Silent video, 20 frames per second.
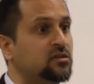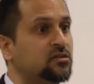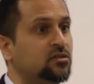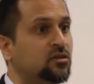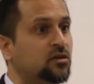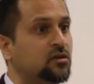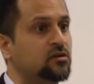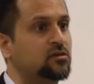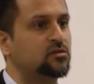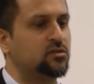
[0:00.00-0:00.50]

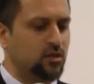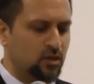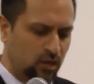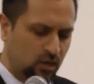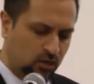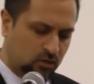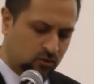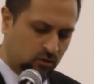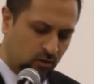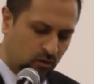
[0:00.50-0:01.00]
circles,
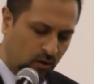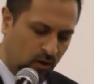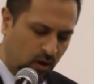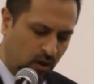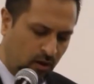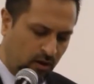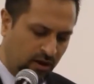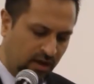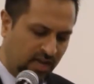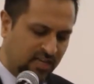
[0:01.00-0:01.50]
so
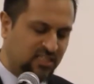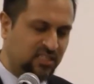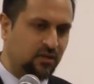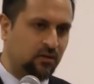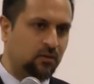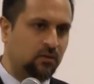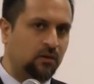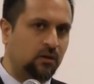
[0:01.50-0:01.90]
long as they